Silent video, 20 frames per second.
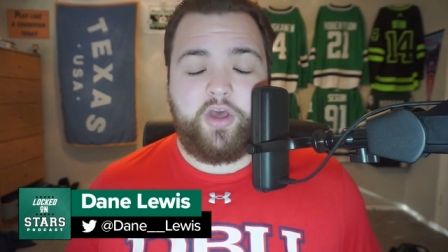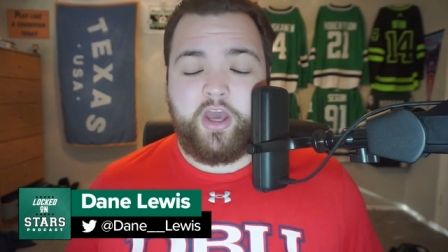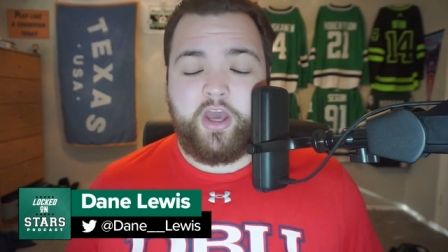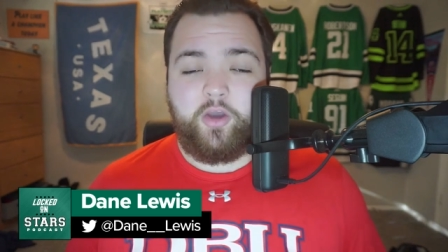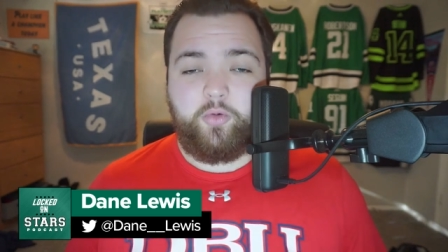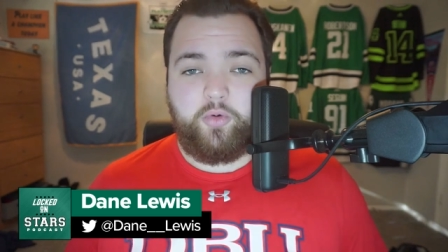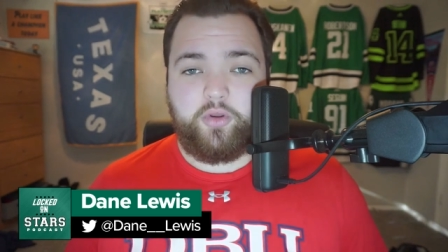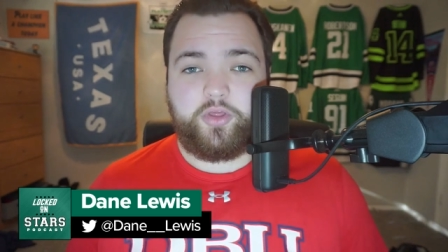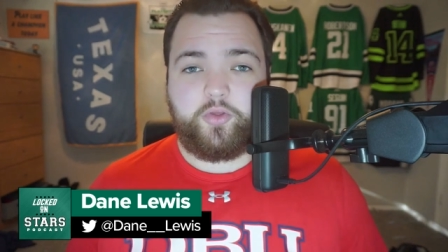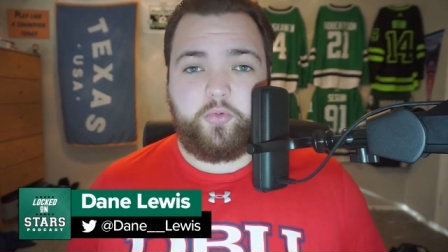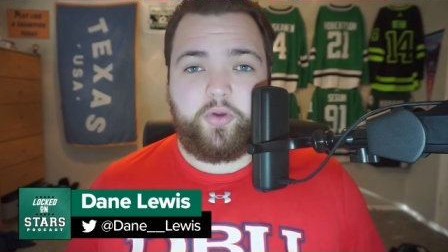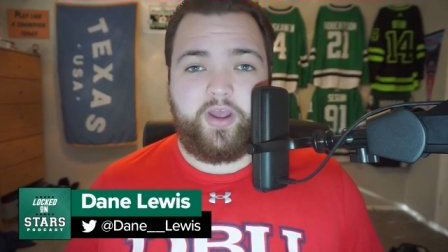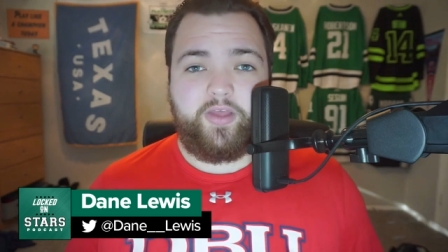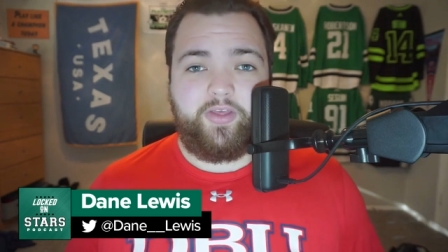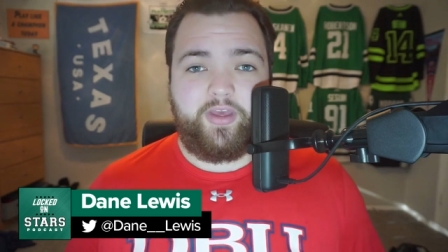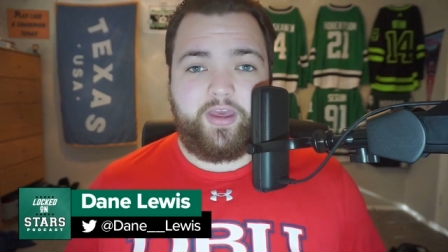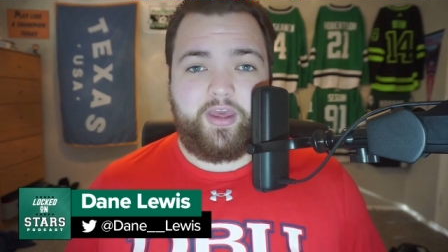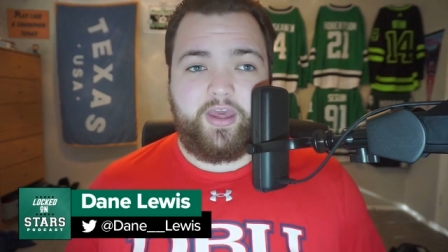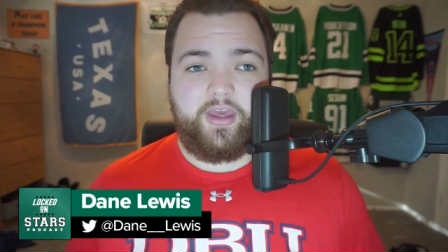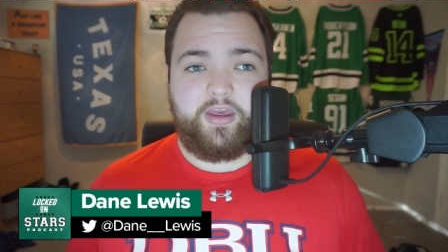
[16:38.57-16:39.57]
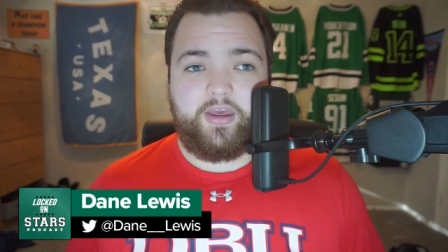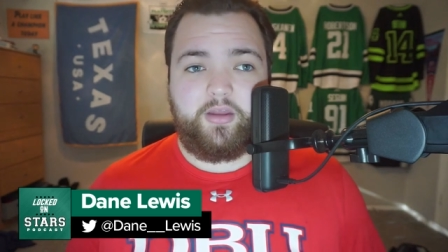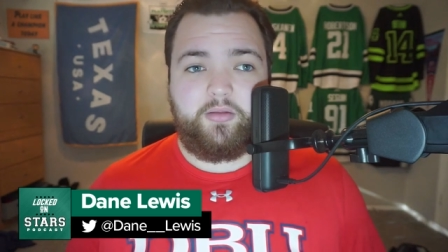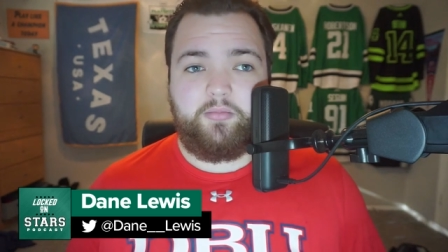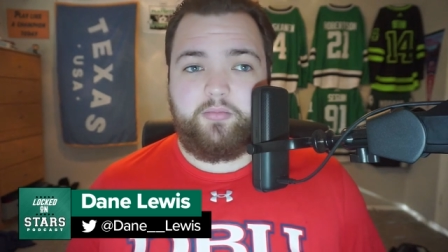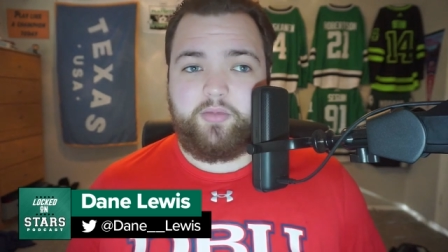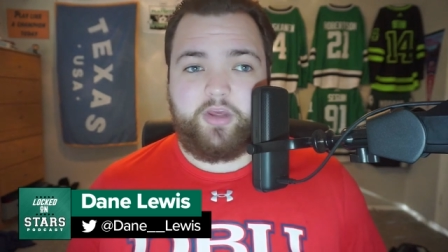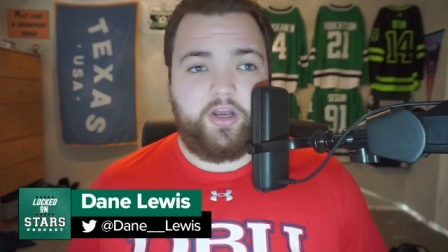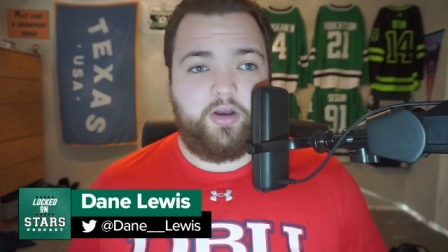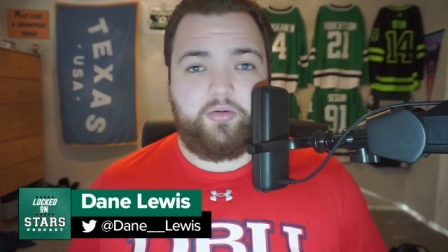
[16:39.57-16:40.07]
with the way that he can,
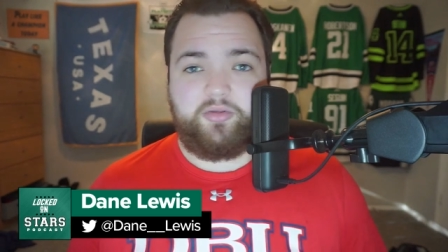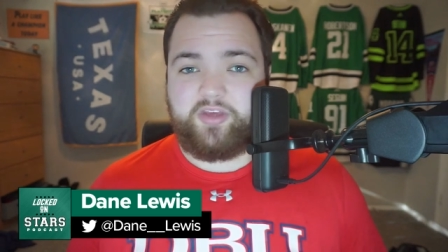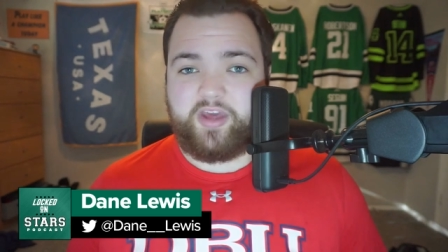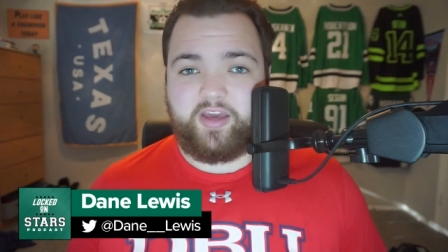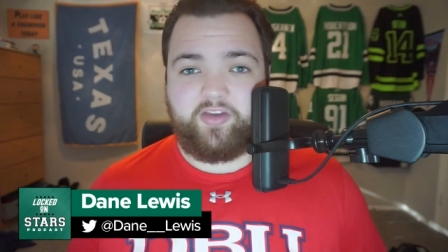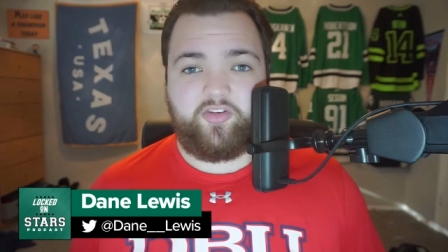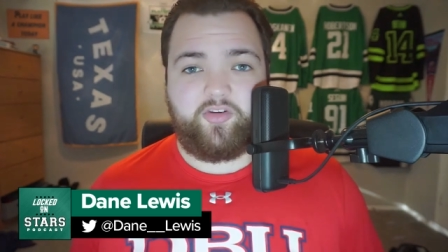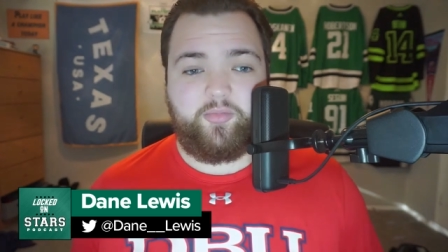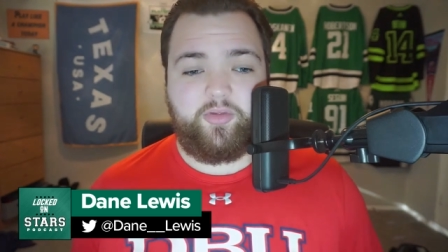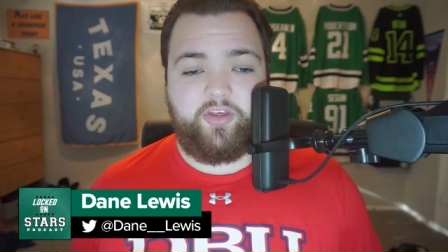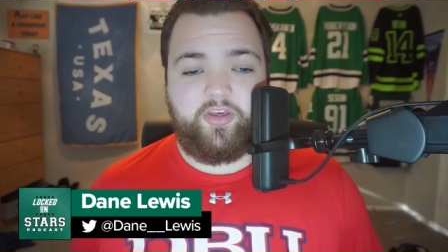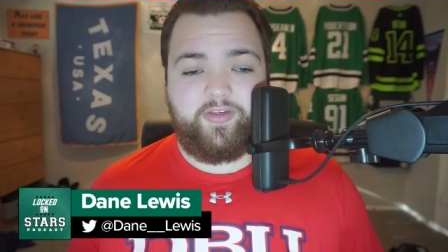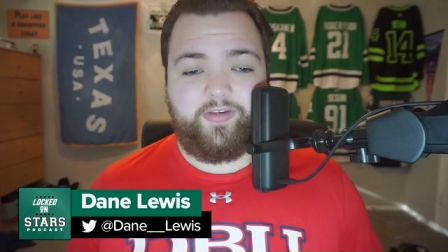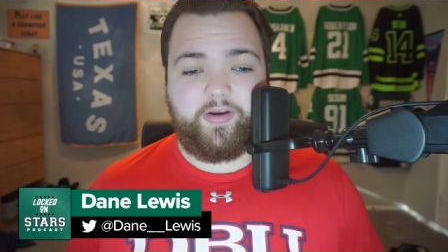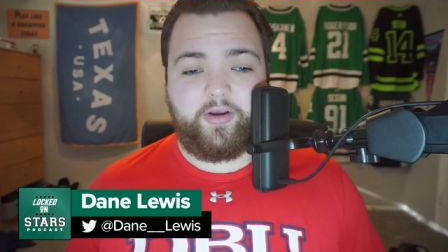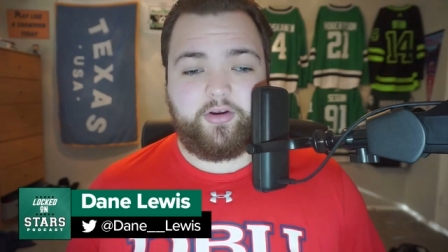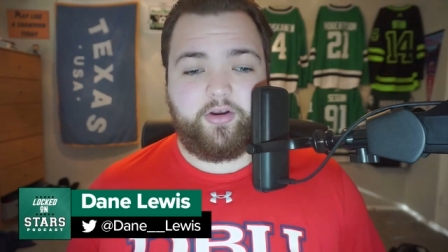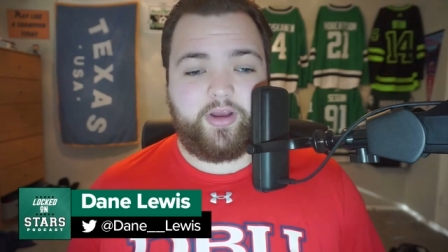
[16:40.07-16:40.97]
you know, take some of these younger